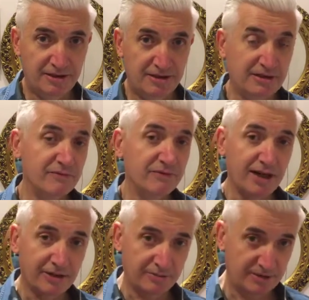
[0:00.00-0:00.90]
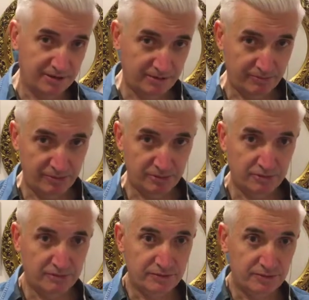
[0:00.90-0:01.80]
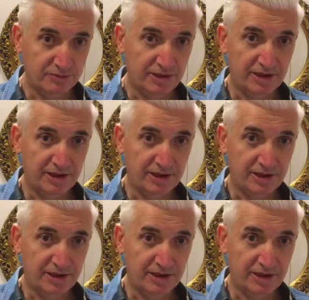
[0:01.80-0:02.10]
an environment point of view: